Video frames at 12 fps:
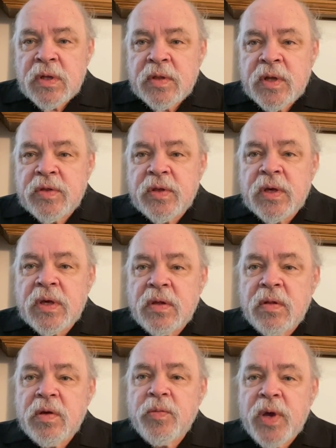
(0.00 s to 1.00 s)
that the
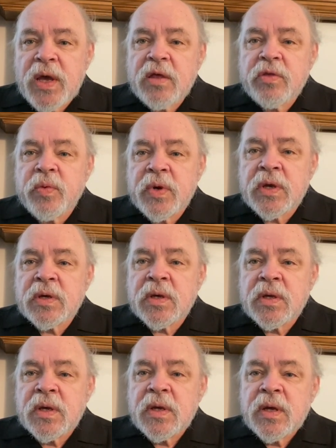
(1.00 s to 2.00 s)
healing pathway
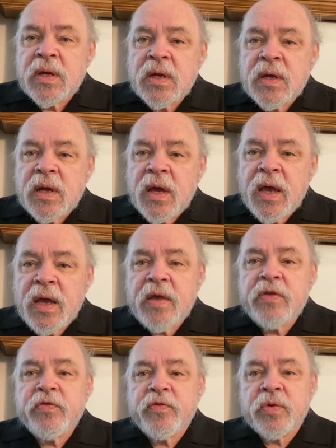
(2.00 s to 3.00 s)

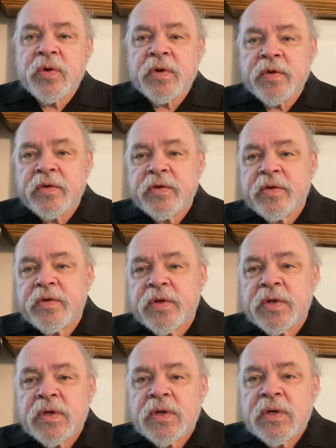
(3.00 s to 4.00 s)
has for us
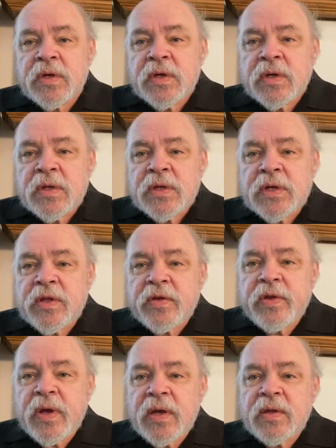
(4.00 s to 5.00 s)
that the
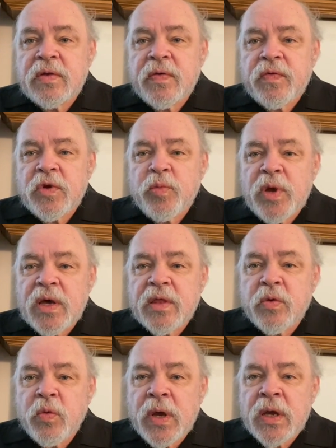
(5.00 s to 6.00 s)
scientific
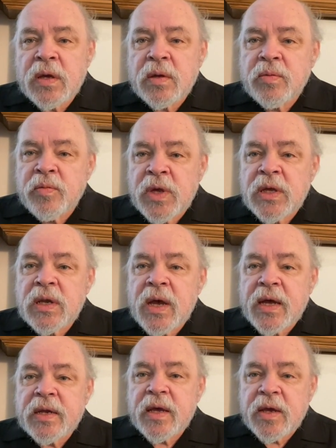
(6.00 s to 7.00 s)
pathway may
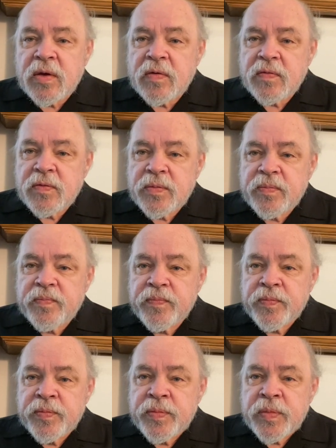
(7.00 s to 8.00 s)
not have.
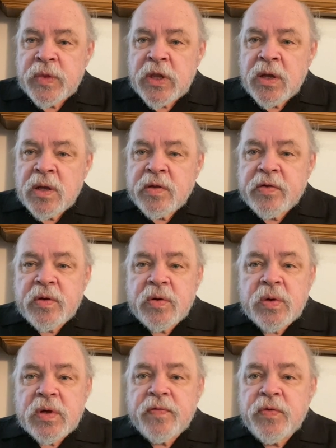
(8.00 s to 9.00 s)
So
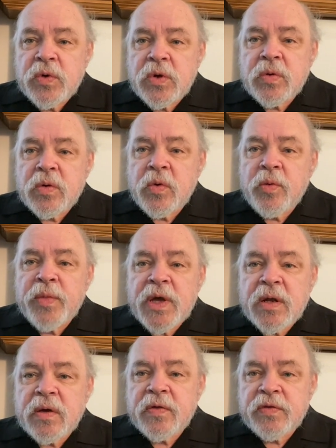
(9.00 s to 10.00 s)
if you go to a
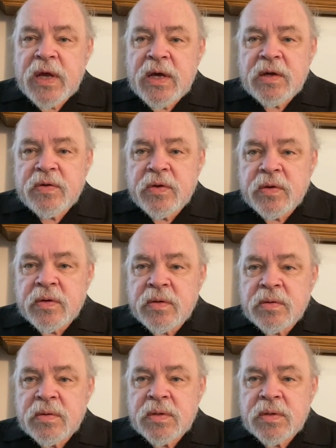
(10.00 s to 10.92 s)
medical doctor,